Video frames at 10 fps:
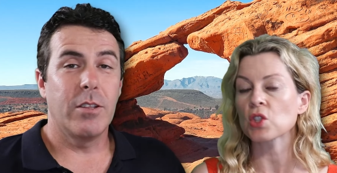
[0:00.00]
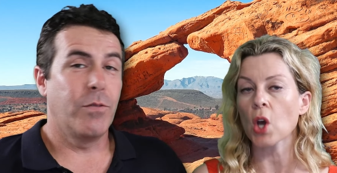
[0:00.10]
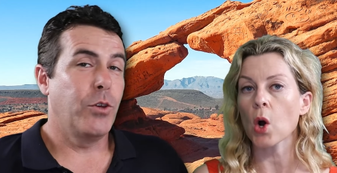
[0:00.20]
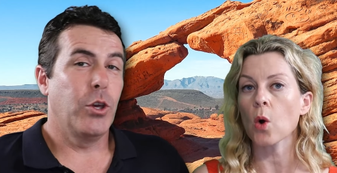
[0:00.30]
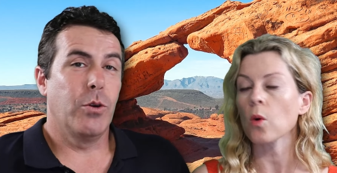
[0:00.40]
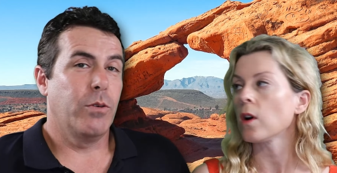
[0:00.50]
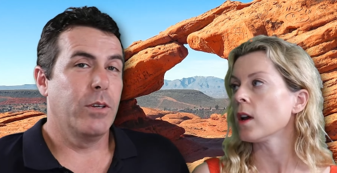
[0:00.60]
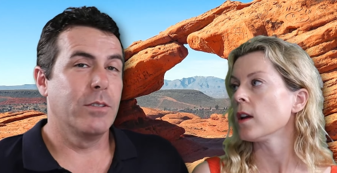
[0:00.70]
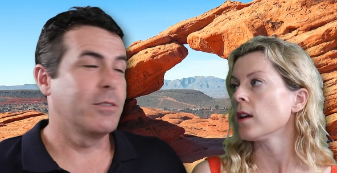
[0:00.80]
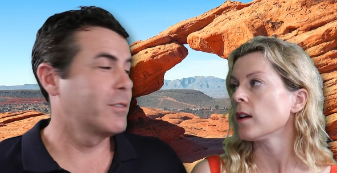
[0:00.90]
Speaker 1: the view
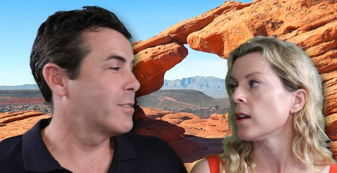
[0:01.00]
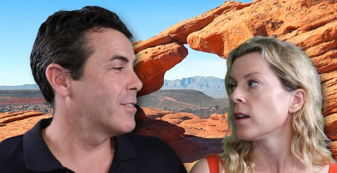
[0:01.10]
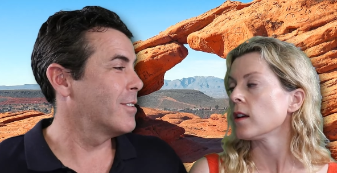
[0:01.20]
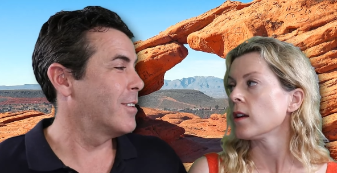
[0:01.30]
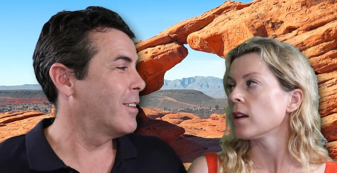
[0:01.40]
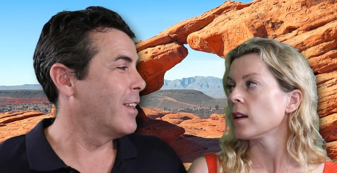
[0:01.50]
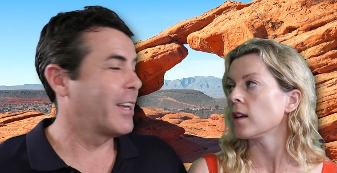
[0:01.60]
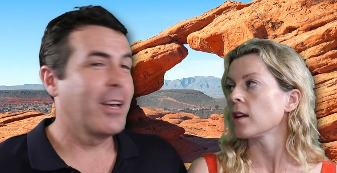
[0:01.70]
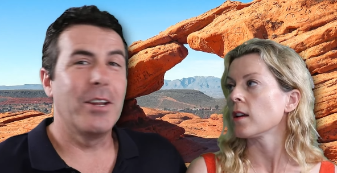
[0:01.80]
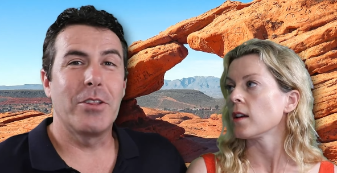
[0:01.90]
is
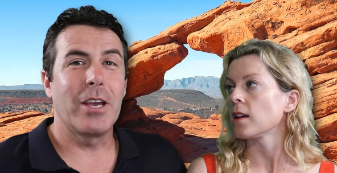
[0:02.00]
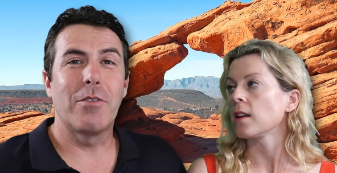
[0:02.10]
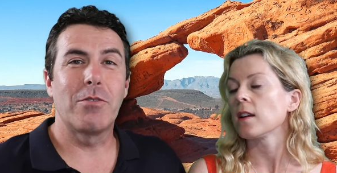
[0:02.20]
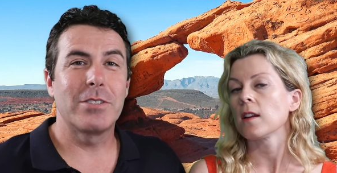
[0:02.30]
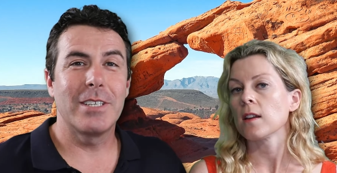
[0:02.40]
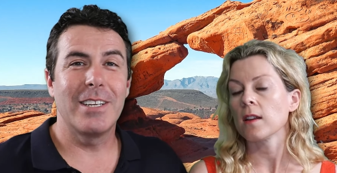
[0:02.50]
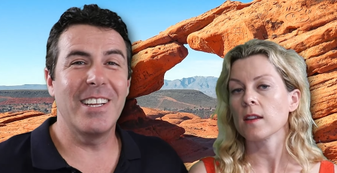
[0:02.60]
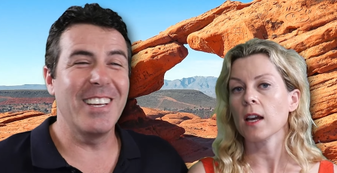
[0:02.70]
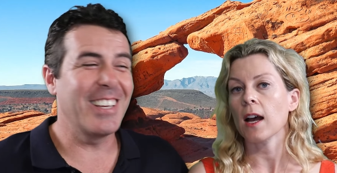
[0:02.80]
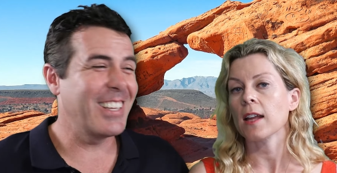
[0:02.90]
like nothing I've ever seen.
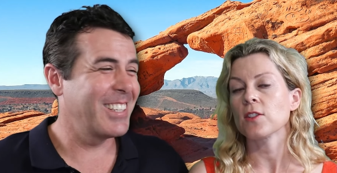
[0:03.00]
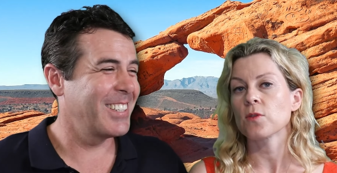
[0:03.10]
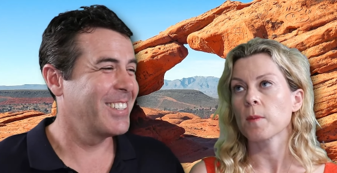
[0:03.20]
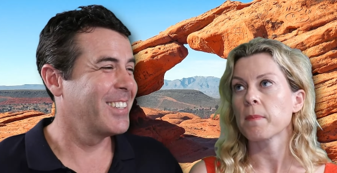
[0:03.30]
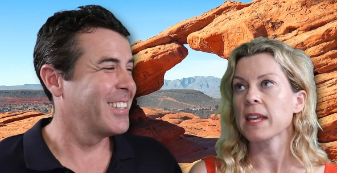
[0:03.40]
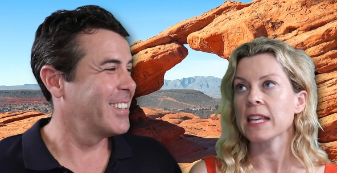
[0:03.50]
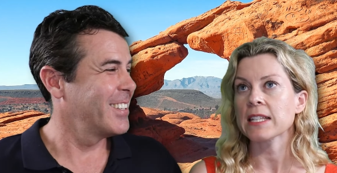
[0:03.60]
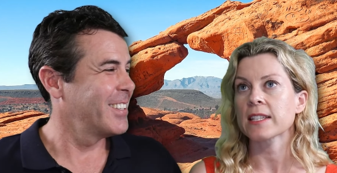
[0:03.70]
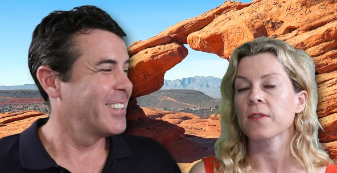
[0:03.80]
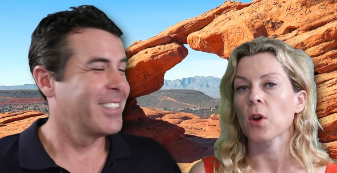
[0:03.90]
Speaker 2: Yeah, and the
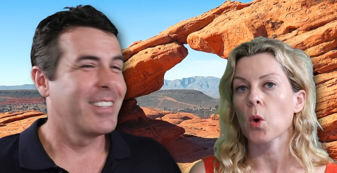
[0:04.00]
peace and the